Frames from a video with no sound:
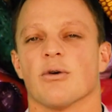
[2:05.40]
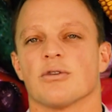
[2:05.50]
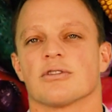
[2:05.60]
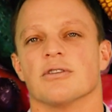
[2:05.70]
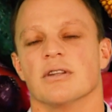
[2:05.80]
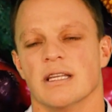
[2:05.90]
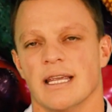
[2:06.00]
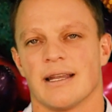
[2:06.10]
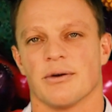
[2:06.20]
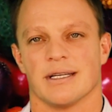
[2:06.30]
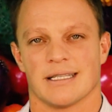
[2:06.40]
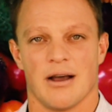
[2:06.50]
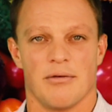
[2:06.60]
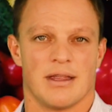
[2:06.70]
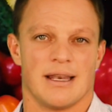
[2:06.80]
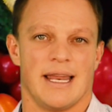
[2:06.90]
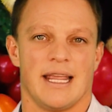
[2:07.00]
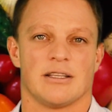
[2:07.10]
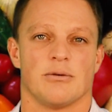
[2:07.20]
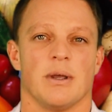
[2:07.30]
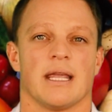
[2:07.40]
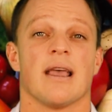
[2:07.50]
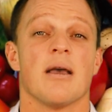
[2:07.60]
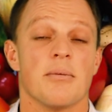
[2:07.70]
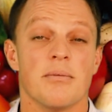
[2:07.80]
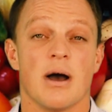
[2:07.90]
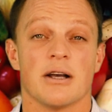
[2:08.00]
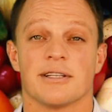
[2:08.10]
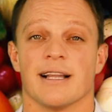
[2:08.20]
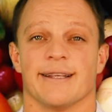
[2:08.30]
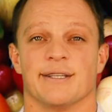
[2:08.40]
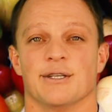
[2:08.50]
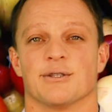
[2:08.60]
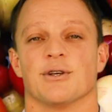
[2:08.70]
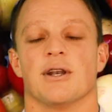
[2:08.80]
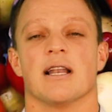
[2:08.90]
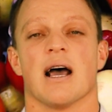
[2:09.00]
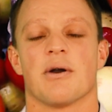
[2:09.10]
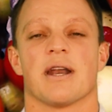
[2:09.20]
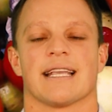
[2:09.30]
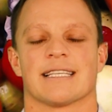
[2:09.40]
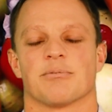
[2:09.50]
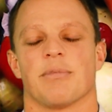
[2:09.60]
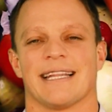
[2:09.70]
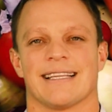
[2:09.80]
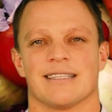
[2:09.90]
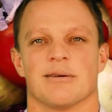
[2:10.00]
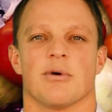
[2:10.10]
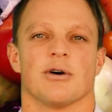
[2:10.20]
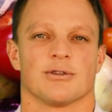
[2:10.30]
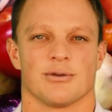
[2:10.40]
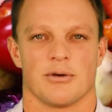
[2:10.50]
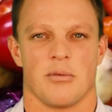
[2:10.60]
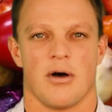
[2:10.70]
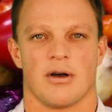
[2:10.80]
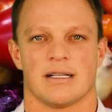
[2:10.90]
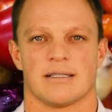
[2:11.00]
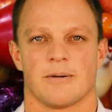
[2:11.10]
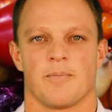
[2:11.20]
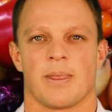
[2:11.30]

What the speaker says: also decrease over the next week, mostly due to lower expected demand on the markets.